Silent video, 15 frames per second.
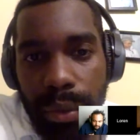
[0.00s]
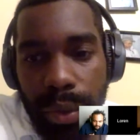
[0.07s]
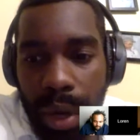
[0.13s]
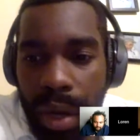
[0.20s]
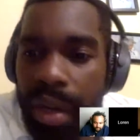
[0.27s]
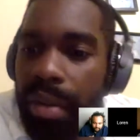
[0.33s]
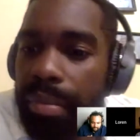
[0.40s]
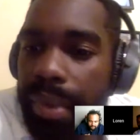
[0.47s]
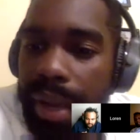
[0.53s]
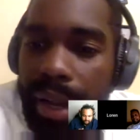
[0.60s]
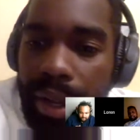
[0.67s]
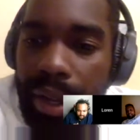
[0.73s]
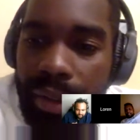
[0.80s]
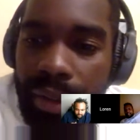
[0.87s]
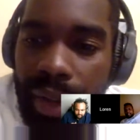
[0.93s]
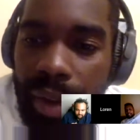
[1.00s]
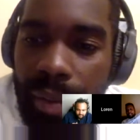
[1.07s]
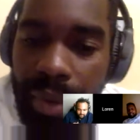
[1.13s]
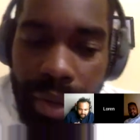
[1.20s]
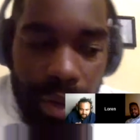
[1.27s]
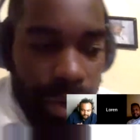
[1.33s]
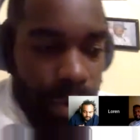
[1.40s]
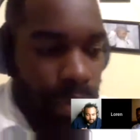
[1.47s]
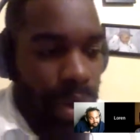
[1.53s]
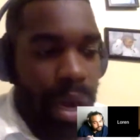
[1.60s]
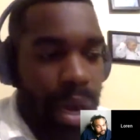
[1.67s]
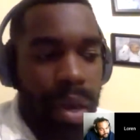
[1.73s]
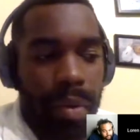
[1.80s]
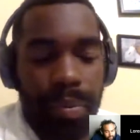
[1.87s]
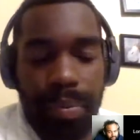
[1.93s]
running back. I mean, you
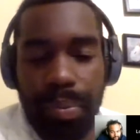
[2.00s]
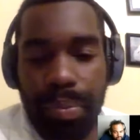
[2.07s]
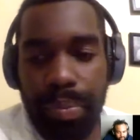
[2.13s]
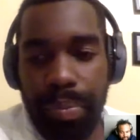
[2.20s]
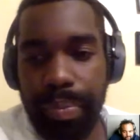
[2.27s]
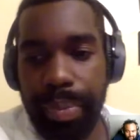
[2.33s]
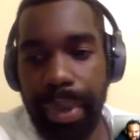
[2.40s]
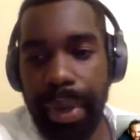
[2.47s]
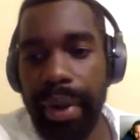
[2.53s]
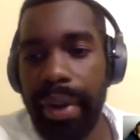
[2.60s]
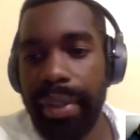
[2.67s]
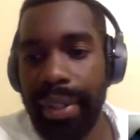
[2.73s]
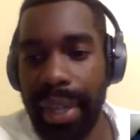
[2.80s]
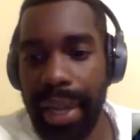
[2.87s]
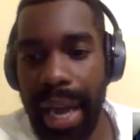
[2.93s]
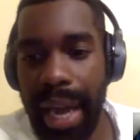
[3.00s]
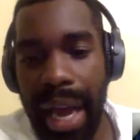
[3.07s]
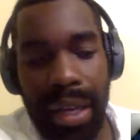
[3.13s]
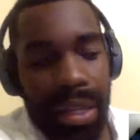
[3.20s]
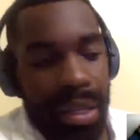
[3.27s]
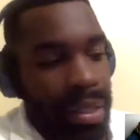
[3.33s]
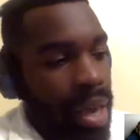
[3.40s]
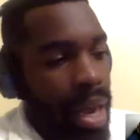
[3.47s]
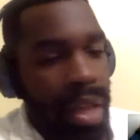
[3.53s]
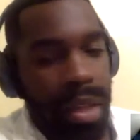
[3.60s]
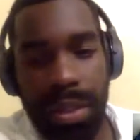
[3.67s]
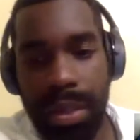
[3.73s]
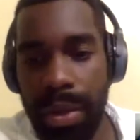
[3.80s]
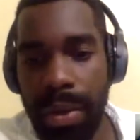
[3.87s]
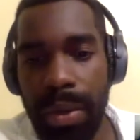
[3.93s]
got players in college,
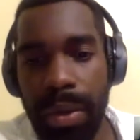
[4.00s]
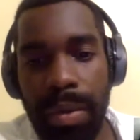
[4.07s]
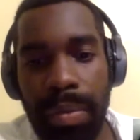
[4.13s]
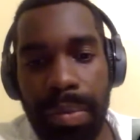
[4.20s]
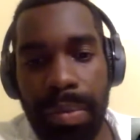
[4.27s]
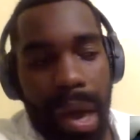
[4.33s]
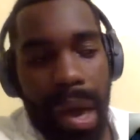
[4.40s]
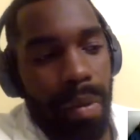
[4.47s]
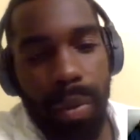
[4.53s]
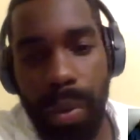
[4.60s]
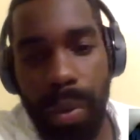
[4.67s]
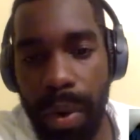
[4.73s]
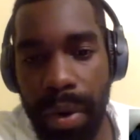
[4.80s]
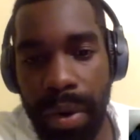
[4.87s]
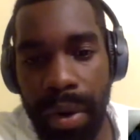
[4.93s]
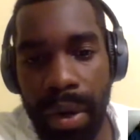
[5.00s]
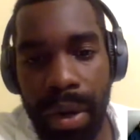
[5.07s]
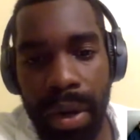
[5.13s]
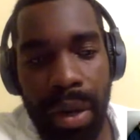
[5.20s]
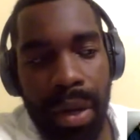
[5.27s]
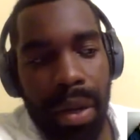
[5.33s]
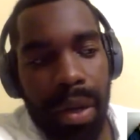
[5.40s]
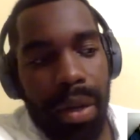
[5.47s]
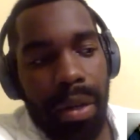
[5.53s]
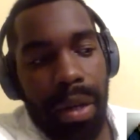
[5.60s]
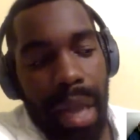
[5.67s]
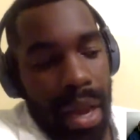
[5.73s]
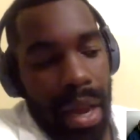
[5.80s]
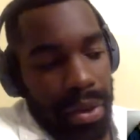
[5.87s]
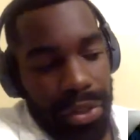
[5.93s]
high school, Pop Warner,
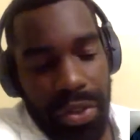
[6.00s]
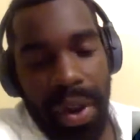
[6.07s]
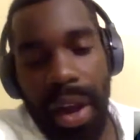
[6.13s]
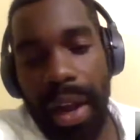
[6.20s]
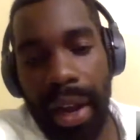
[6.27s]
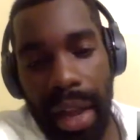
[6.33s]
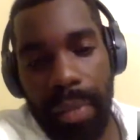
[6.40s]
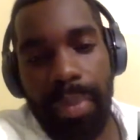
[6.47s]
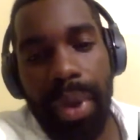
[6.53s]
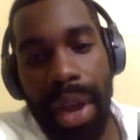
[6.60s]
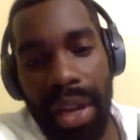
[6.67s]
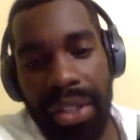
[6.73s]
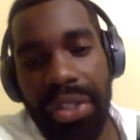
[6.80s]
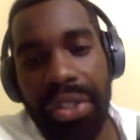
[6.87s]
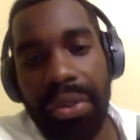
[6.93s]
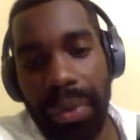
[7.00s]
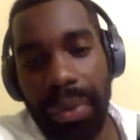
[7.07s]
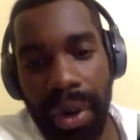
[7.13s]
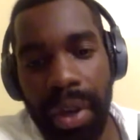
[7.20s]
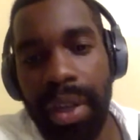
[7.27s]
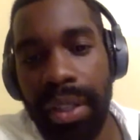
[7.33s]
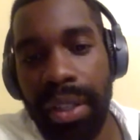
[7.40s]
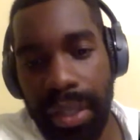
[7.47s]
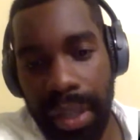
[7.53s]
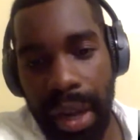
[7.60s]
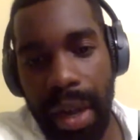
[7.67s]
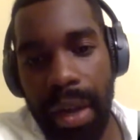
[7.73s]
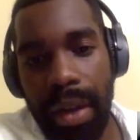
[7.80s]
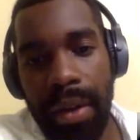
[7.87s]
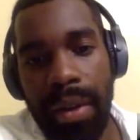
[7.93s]
that are trying that patient running
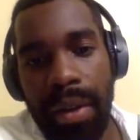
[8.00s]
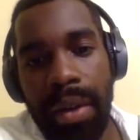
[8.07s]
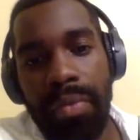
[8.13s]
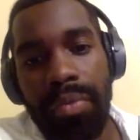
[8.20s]
style.